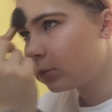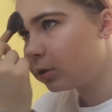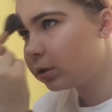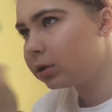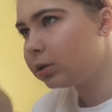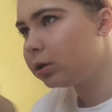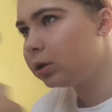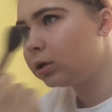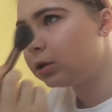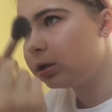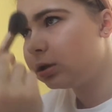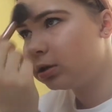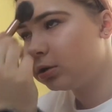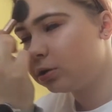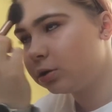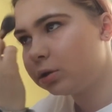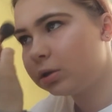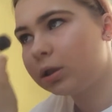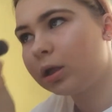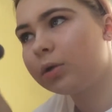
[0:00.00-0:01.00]
So
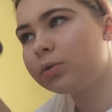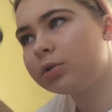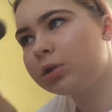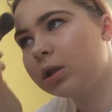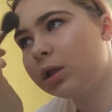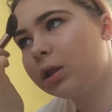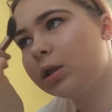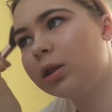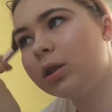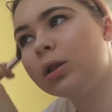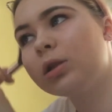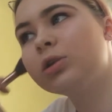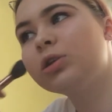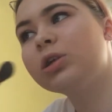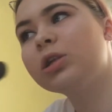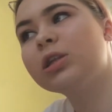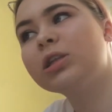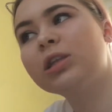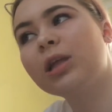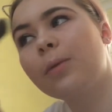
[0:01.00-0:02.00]
that was like
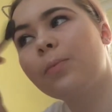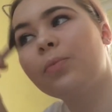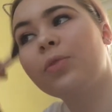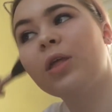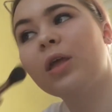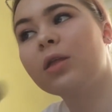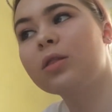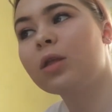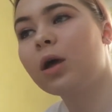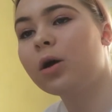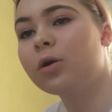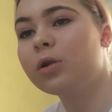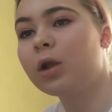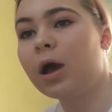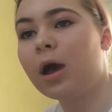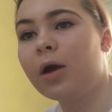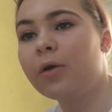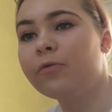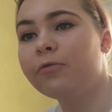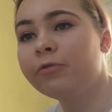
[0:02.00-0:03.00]
literally the same thing that I'd
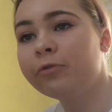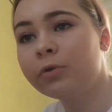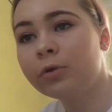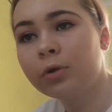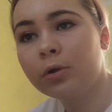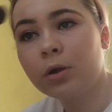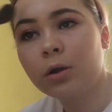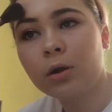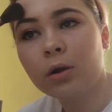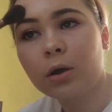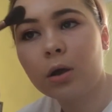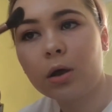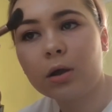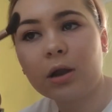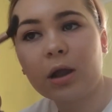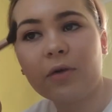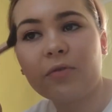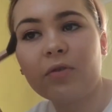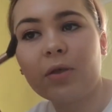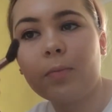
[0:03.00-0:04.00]

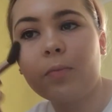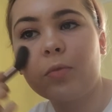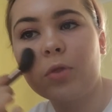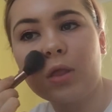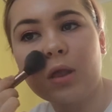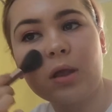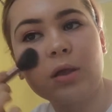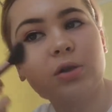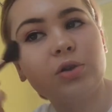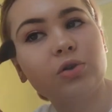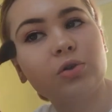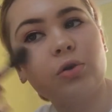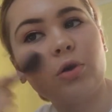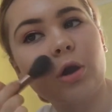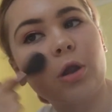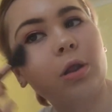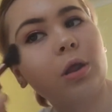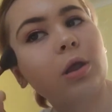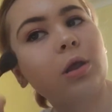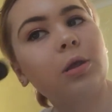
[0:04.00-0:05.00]
have them things
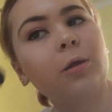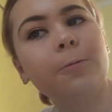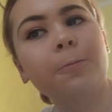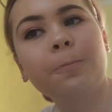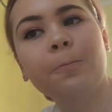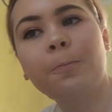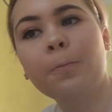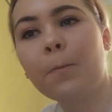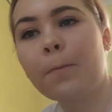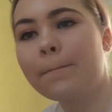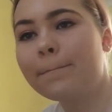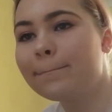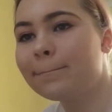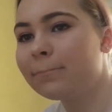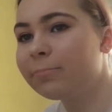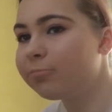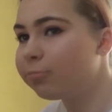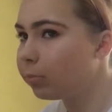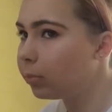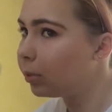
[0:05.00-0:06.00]
during like
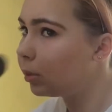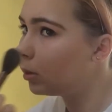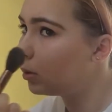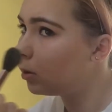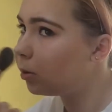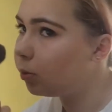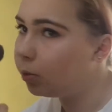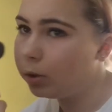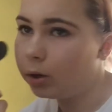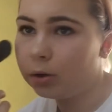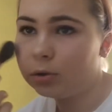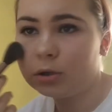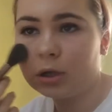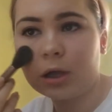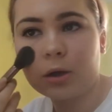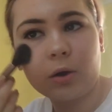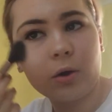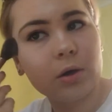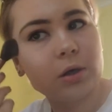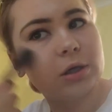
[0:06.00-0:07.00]
when I was
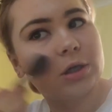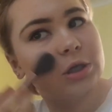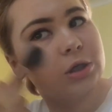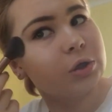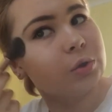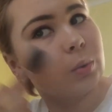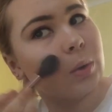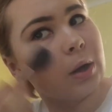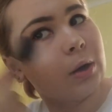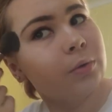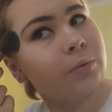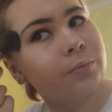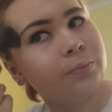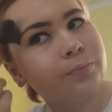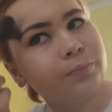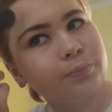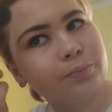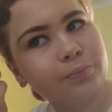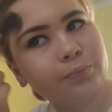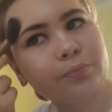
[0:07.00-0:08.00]
at college as well.
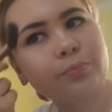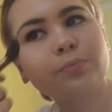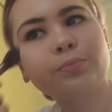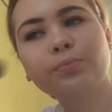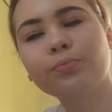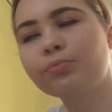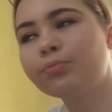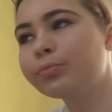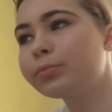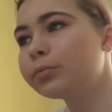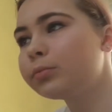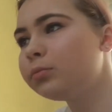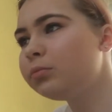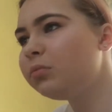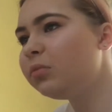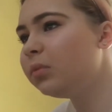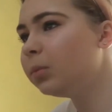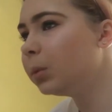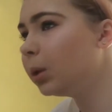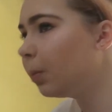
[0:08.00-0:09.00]

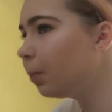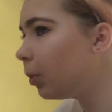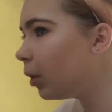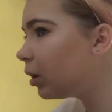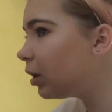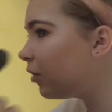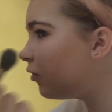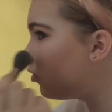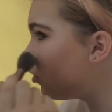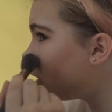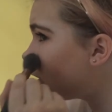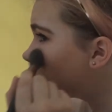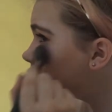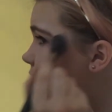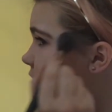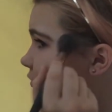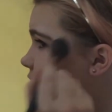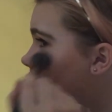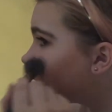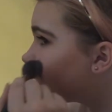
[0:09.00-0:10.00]
But I never
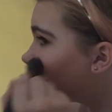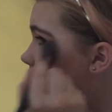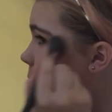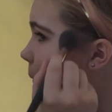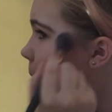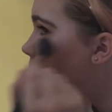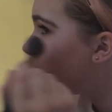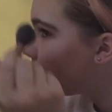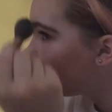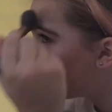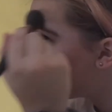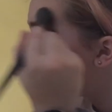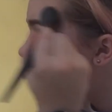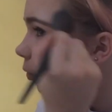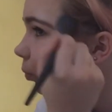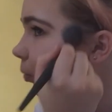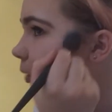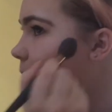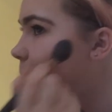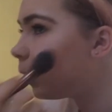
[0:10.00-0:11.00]
actually really got bored of
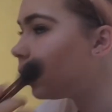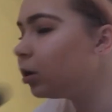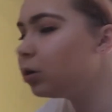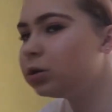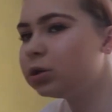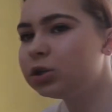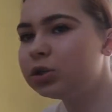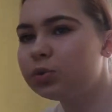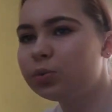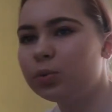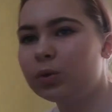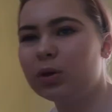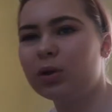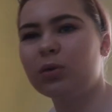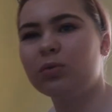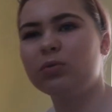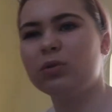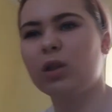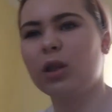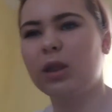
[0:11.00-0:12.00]
them that much when I
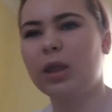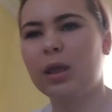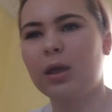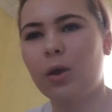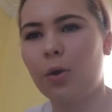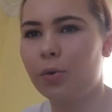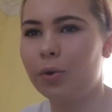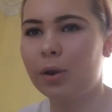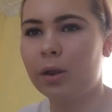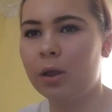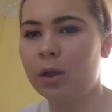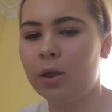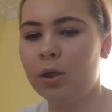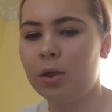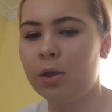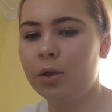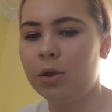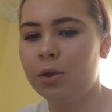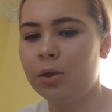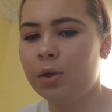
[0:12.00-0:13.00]
was like going,
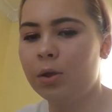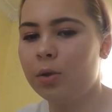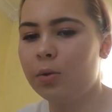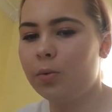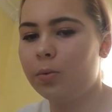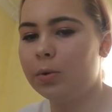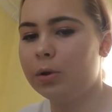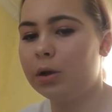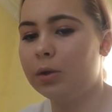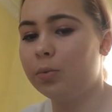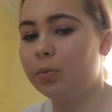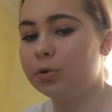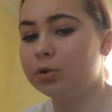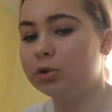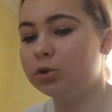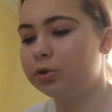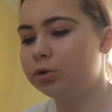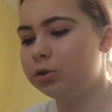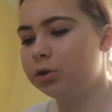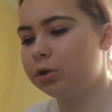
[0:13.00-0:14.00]
when it
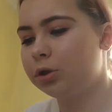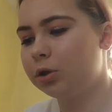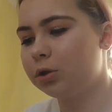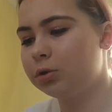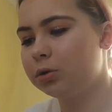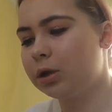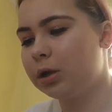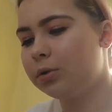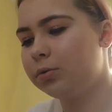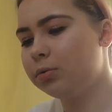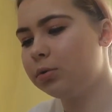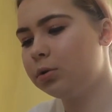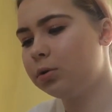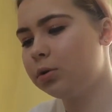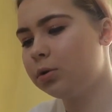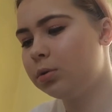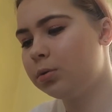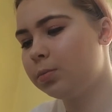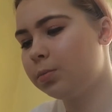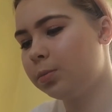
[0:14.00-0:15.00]
wasn't during lockdown.
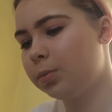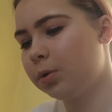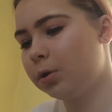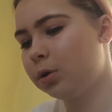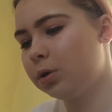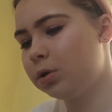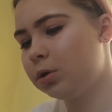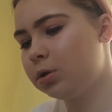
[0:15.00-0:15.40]
But